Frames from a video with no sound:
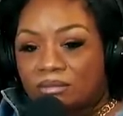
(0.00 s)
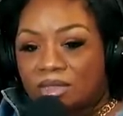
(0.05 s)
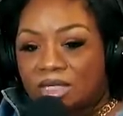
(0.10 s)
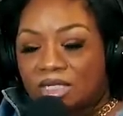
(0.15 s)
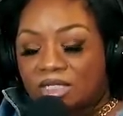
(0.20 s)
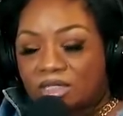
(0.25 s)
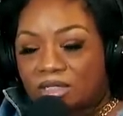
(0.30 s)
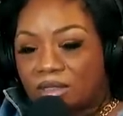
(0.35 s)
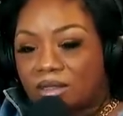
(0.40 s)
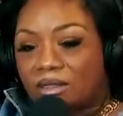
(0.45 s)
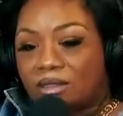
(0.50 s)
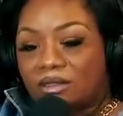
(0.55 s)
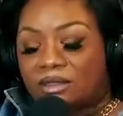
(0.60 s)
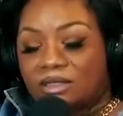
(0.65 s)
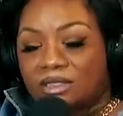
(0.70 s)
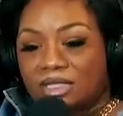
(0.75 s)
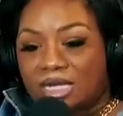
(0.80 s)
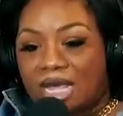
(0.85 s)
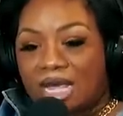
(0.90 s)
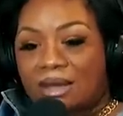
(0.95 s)
It took a
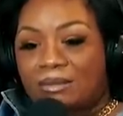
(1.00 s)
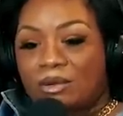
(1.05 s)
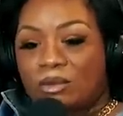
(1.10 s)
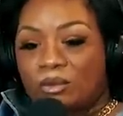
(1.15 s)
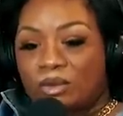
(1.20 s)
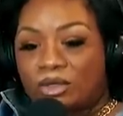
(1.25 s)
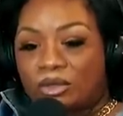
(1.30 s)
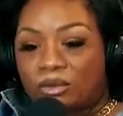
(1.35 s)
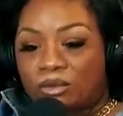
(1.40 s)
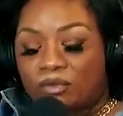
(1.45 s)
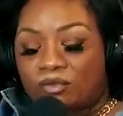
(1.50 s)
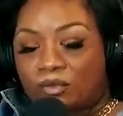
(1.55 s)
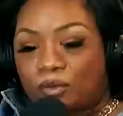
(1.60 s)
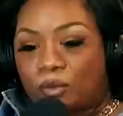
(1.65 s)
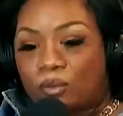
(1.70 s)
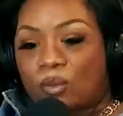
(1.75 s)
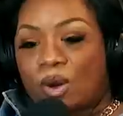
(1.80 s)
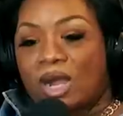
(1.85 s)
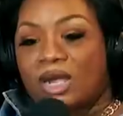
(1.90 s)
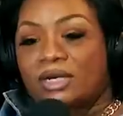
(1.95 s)
little time. I went through a
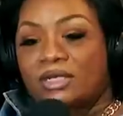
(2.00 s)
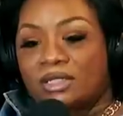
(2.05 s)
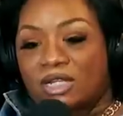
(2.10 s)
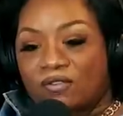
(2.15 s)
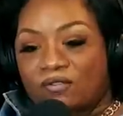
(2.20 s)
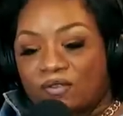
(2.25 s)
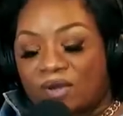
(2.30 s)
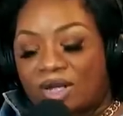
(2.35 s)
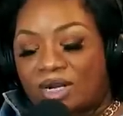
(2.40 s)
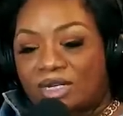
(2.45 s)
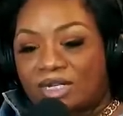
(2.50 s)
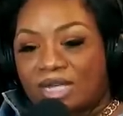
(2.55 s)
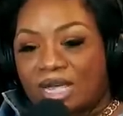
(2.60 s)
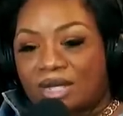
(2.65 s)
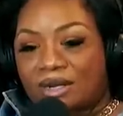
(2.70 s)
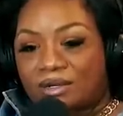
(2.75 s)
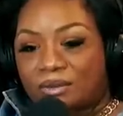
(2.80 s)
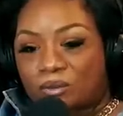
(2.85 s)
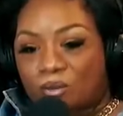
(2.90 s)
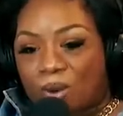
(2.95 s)
few writers. I finally
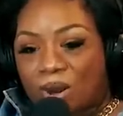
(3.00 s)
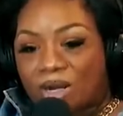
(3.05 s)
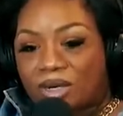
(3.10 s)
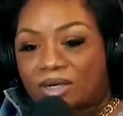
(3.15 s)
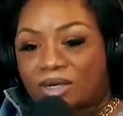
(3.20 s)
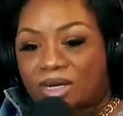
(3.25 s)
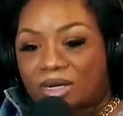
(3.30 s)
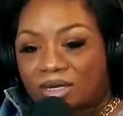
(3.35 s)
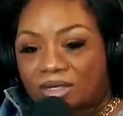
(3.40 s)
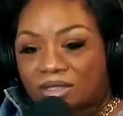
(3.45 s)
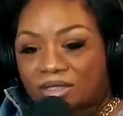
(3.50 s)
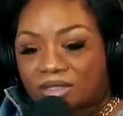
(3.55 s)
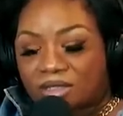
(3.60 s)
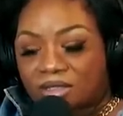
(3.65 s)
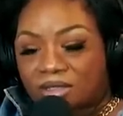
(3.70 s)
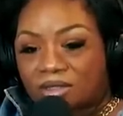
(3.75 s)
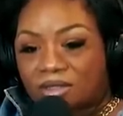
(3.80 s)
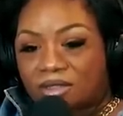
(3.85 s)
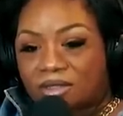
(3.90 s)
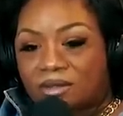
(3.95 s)
got a writer that
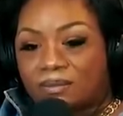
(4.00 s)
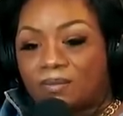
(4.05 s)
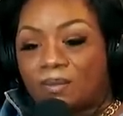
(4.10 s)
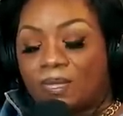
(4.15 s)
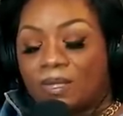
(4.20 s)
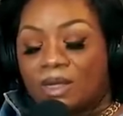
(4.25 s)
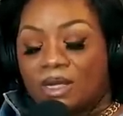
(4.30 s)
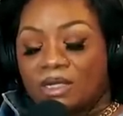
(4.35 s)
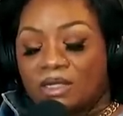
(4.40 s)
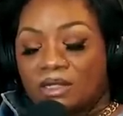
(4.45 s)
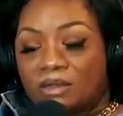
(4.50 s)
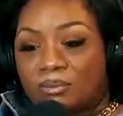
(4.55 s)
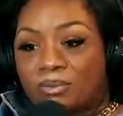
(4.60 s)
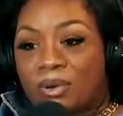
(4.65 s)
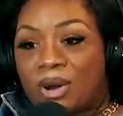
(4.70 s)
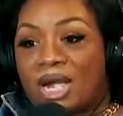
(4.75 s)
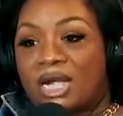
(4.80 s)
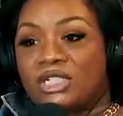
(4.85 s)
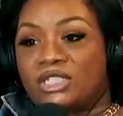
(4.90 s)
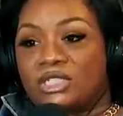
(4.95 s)
understood the
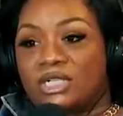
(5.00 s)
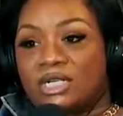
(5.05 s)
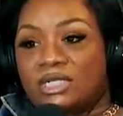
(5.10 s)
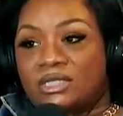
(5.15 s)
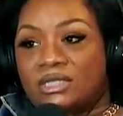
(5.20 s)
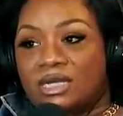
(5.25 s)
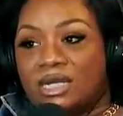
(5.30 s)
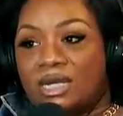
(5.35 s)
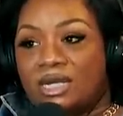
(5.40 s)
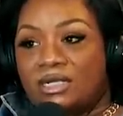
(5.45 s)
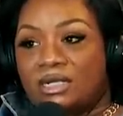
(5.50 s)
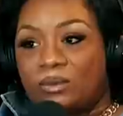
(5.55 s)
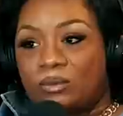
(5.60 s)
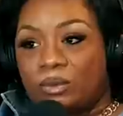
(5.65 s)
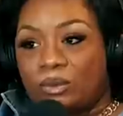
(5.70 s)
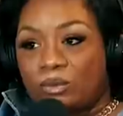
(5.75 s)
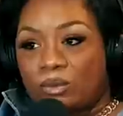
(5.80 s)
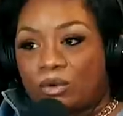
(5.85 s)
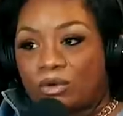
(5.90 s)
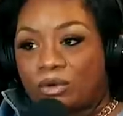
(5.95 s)
projects, and then
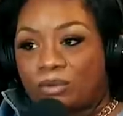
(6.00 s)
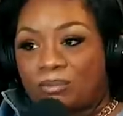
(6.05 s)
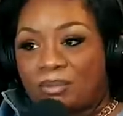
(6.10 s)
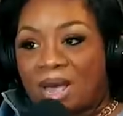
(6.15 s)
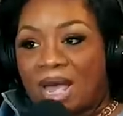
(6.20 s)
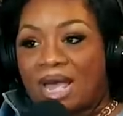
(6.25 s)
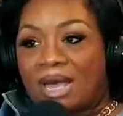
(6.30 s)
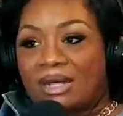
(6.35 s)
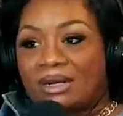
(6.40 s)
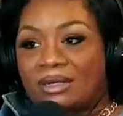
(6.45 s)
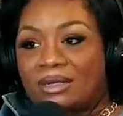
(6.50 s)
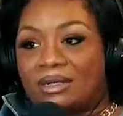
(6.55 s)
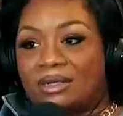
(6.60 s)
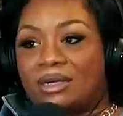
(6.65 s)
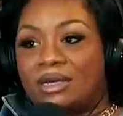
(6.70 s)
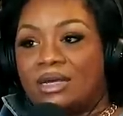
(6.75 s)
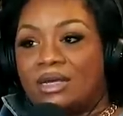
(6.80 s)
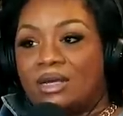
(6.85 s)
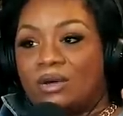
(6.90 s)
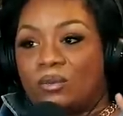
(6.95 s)
we wrote a
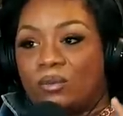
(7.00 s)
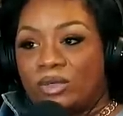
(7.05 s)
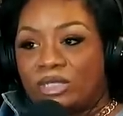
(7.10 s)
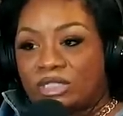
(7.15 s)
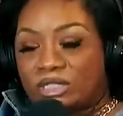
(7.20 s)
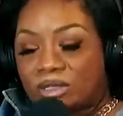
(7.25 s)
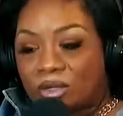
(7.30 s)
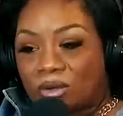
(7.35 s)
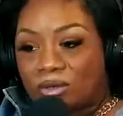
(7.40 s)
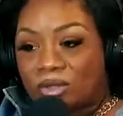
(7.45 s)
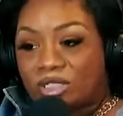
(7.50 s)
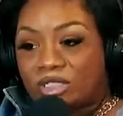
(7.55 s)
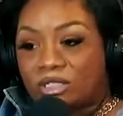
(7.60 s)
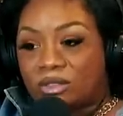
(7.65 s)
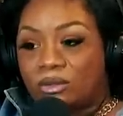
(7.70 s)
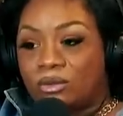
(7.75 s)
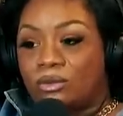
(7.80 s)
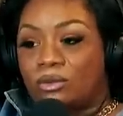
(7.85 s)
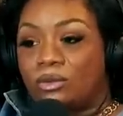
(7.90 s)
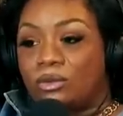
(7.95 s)
pilot. We sold it to
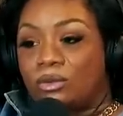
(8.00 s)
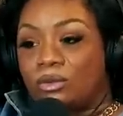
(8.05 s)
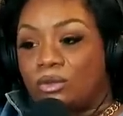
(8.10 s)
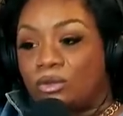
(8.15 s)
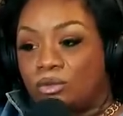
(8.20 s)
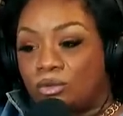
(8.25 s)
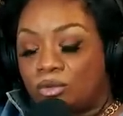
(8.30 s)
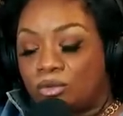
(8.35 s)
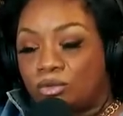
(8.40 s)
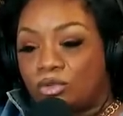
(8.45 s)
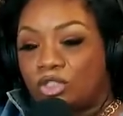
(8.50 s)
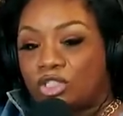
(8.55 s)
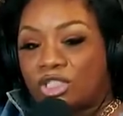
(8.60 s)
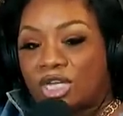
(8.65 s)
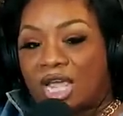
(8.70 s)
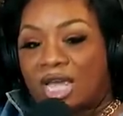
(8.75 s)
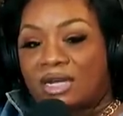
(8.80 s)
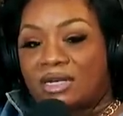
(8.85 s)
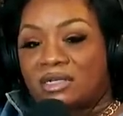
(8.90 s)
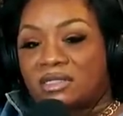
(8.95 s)
Hulu. Hulu
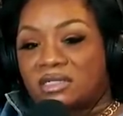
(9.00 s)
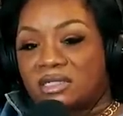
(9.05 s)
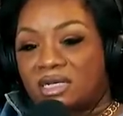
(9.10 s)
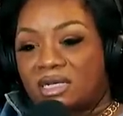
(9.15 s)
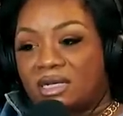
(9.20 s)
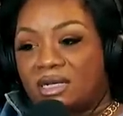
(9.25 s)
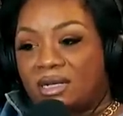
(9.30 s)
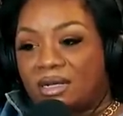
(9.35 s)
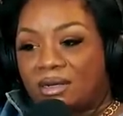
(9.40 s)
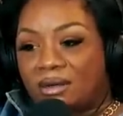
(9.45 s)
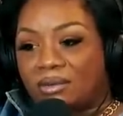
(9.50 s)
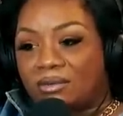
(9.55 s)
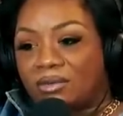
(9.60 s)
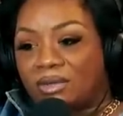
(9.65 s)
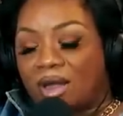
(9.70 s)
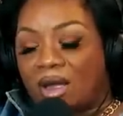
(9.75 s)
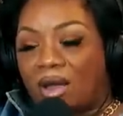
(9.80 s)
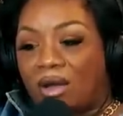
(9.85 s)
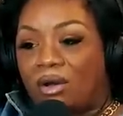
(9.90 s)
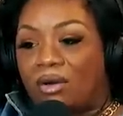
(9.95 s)
shot it, said hell
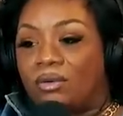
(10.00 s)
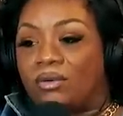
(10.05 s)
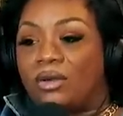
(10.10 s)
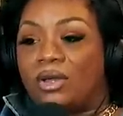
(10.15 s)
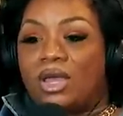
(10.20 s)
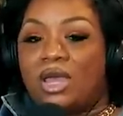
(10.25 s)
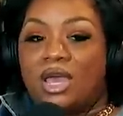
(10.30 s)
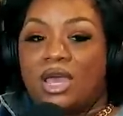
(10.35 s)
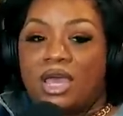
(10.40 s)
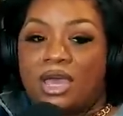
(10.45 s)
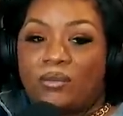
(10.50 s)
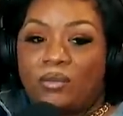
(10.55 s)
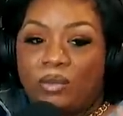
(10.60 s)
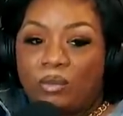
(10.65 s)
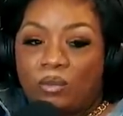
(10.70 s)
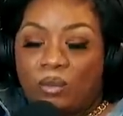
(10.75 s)
no, and we